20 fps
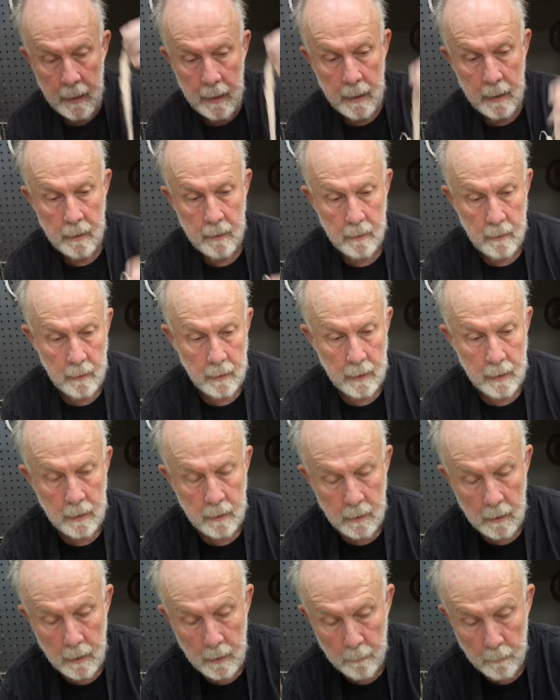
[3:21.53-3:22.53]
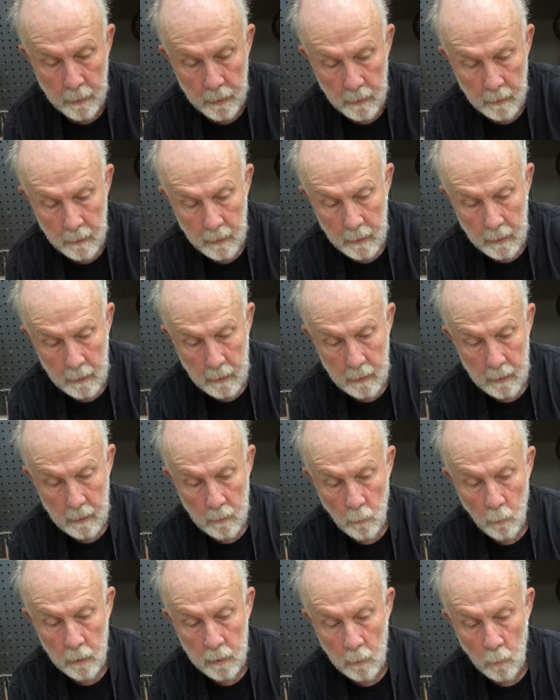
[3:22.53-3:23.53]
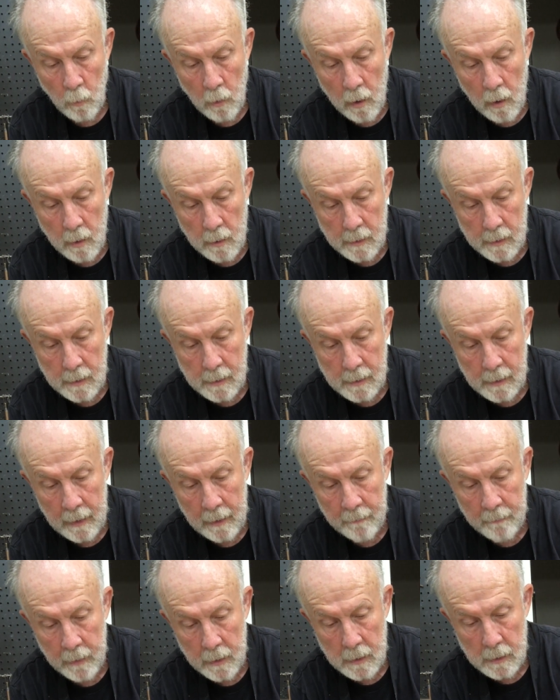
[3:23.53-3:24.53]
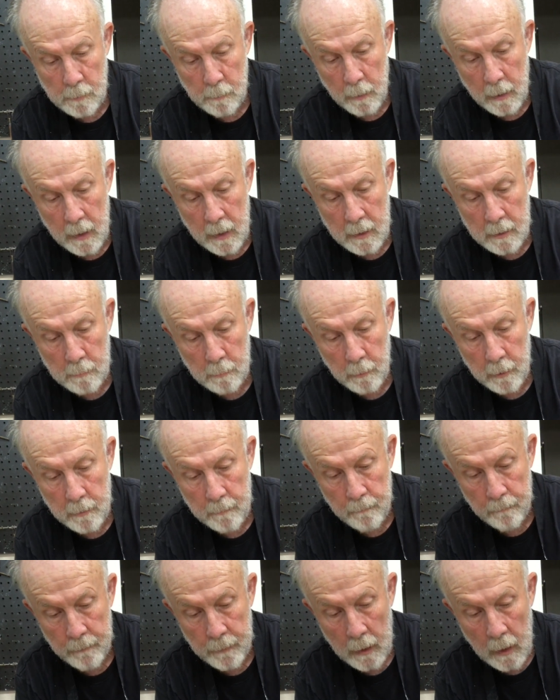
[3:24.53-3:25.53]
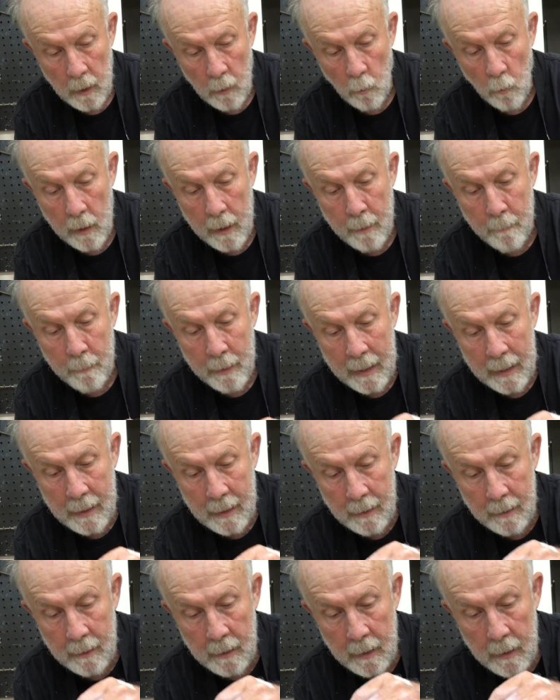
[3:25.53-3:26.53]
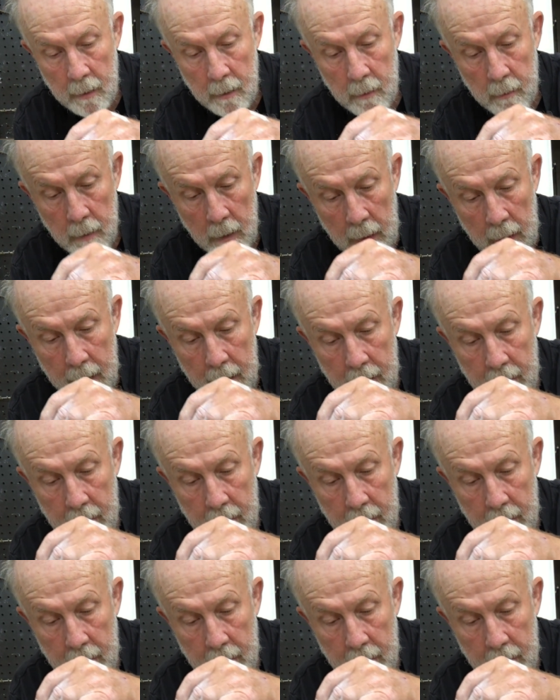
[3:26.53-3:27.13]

and end up with the walls as even as possible. What I'm making here